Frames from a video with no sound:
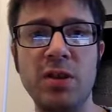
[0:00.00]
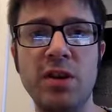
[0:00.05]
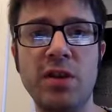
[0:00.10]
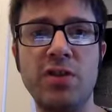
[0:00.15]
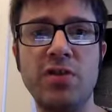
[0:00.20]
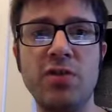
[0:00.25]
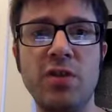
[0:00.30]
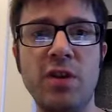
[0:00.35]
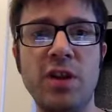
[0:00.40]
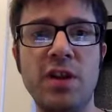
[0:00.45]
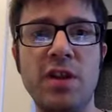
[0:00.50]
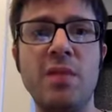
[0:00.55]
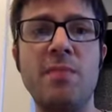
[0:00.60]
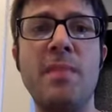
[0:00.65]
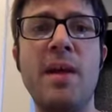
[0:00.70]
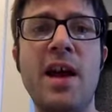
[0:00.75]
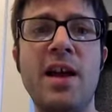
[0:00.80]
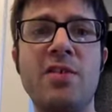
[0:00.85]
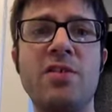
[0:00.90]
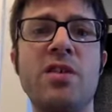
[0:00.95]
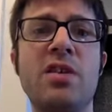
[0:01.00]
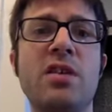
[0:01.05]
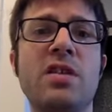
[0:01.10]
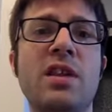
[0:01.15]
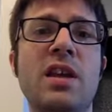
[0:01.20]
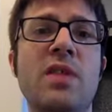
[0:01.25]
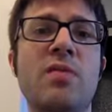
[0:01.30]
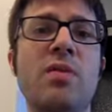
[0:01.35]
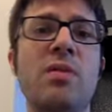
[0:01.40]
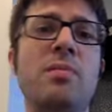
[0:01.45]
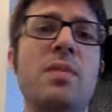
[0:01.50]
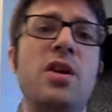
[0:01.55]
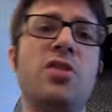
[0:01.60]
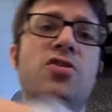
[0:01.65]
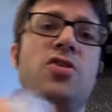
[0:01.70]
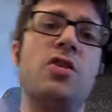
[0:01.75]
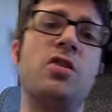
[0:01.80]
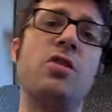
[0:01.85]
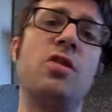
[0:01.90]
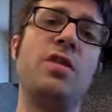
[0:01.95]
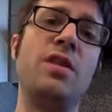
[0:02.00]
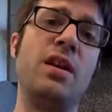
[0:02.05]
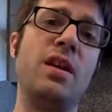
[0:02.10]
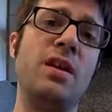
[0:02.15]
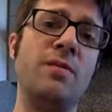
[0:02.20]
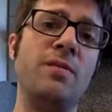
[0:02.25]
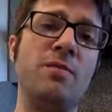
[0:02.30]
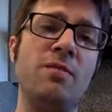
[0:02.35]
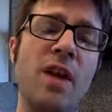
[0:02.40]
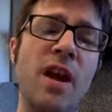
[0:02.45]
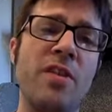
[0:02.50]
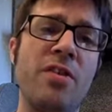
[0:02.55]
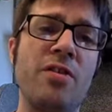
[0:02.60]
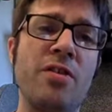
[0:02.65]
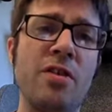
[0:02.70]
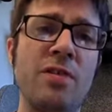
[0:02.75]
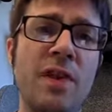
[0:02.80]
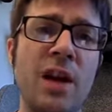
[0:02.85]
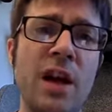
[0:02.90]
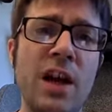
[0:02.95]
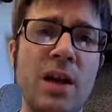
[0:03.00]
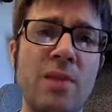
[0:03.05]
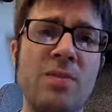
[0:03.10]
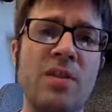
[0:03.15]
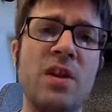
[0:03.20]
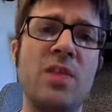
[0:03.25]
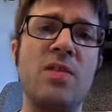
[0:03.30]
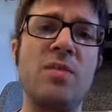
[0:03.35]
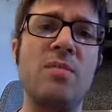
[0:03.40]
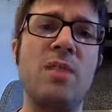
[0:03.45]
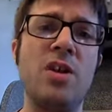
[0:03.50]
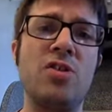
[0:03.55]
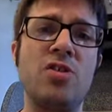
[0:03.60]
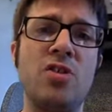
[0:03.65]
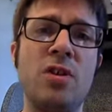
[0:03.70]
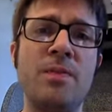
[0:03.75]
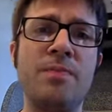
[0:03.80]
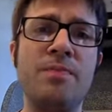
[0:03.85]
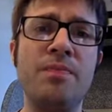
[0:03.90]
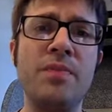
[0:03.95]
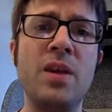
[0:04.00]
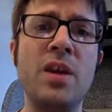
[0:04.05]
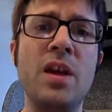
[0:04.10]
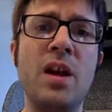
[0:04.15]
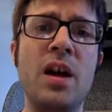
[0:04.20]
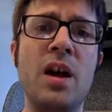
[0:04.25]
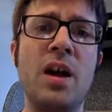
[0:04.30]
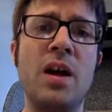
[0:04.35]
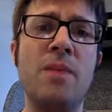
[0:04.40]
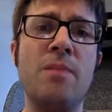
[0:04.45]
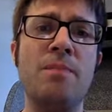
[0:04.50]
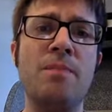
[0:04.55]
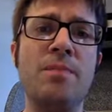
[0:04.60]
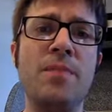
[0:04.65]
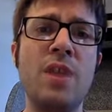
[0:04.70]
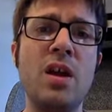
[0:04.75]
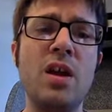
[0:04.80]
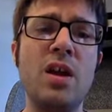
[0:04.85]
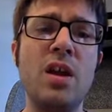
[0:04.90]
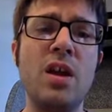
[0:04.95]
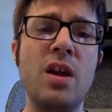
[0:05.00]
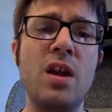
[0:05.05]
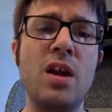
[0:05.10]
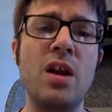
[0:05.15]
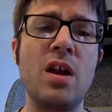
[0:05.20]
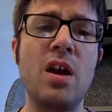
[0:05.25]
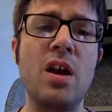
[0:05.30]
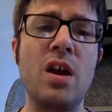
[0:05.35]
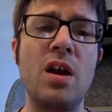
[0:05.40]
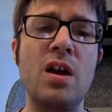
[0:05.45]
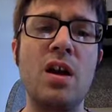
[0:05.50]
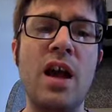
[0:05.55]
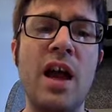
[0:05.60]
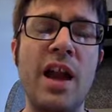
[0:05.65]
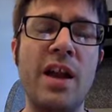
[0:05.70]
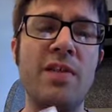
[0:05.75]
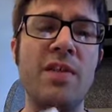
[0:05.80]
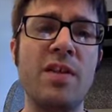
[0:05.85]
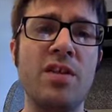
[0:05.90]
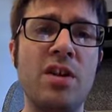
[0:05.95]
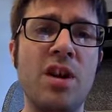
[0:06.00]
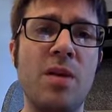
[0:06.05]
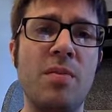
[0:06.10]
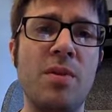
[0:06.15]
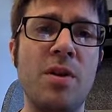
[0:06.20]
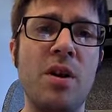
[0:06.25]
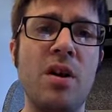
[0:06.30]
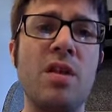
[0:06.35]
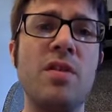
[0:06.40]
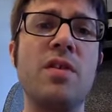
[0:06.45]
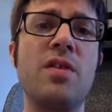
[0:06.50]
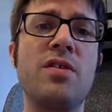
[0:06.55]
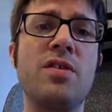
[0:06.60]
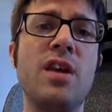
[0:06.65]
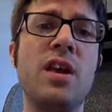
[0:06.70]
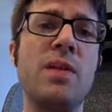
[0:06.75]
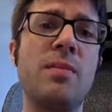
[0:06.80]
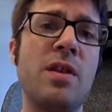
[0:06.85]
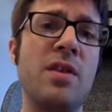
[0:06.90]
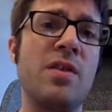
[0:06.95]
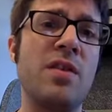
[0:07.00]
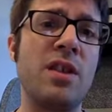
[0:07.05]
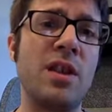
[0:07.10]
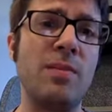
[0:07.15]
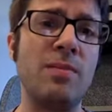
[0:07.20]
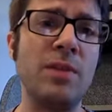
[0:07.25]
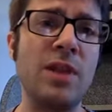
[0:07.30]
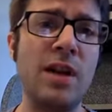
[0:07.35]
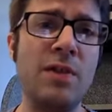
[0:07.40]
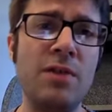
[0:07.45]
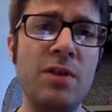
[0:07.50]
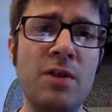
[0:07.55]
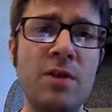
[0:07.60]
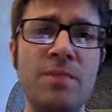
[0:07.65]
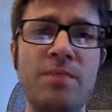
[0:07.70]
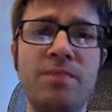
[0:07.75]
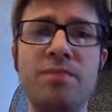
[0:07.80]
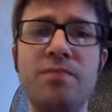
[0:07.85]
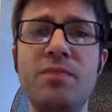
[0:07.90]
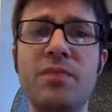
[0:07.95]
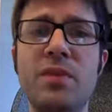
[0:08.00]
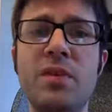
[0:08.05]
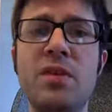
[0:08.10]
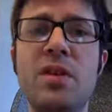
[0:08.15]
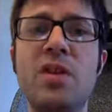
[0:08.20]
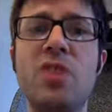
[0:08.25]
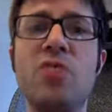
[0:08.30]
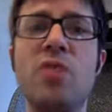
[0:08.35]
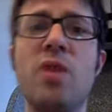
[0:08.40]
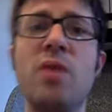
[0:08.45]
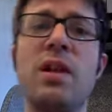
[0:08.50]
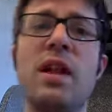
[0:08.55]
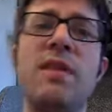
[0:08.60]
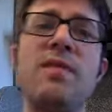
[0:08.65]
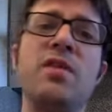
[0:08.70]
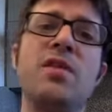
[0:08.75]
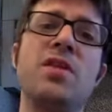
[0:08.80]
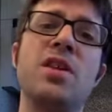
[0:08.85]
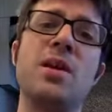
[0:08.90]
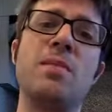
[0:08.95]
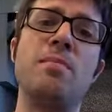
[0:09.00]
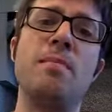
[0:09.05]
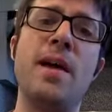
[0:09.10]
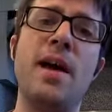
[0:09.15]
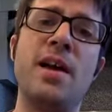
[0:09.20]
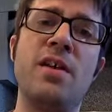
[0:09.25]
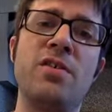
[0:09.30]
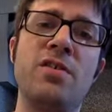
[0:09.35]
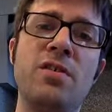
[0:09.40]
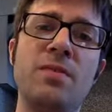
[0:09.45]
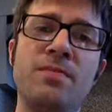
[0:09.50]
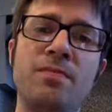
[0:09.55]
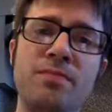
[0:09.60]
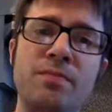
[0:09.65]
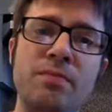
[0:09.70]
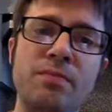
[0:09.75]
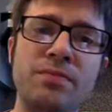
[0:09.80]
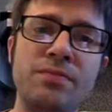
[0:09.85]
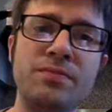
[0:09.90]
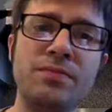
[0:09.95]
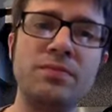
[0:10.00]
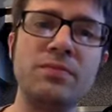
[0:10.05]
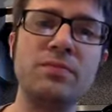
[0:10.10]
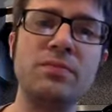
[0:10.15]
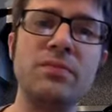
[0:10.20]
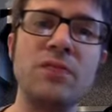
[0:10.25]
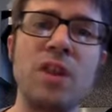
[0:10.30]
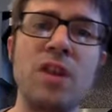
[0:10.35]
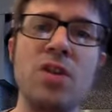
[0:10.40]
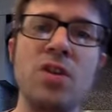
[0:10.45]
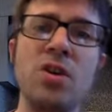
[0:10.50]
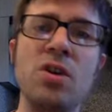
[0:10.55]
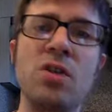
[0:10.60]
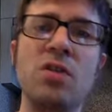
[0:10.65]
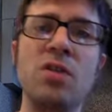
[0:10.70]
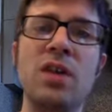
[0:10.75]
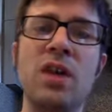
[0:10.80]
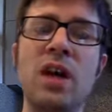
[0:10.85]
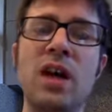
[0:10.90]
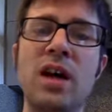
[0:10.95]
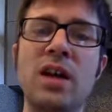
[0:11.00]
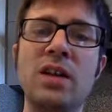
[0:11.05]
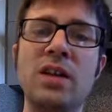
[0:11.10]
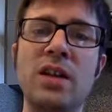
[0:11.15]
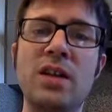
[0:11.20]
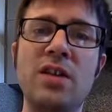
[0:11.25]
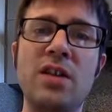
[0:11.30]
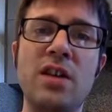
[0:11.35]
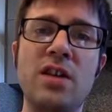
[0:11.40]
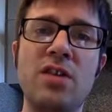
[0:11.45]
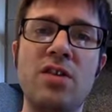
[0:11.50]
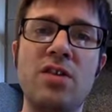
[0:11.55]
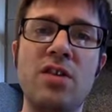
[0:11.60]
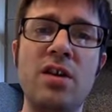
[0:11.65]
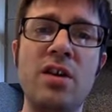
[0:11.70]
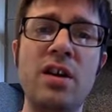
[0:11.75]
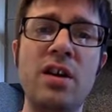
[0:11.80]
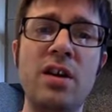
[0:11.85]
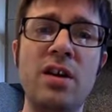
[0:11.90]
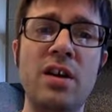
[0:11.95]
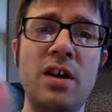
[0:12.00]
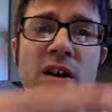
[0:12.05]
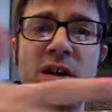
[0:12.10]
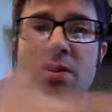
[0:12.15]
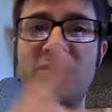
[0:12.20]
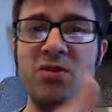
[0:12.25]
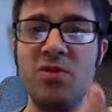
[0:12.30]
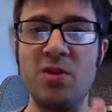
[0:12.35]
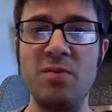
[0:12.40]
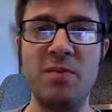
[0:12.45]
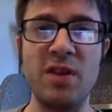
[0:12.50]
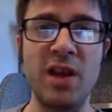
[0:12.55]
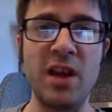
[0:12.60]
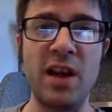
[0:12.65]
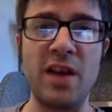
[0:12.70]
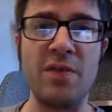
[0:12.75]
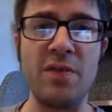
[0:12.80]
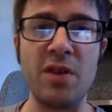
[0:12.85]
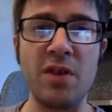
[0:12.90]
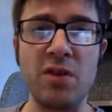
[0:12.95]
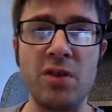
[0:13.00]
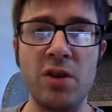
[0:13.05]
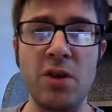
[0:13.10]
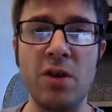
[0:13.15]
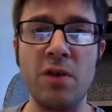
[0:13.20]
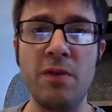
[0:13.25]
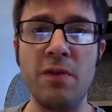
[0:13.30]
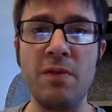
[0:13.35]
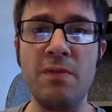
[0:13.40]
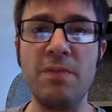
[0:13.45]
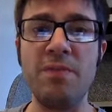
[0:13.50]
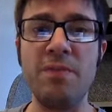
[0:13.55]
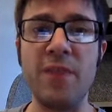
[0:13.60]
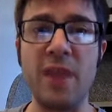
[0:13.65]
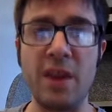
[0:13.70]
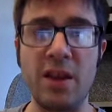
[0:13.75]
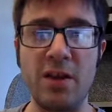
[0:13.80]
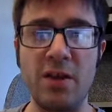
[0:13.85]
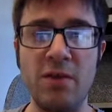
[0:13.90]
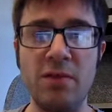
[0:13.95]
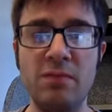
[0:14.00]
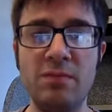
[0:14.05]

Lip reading: assure that the masses that we measure, or the volumes that we measure out of this cup are the same at the same level. This way we'll have the same mass. So let's get started. Join me at the stove. Thank you.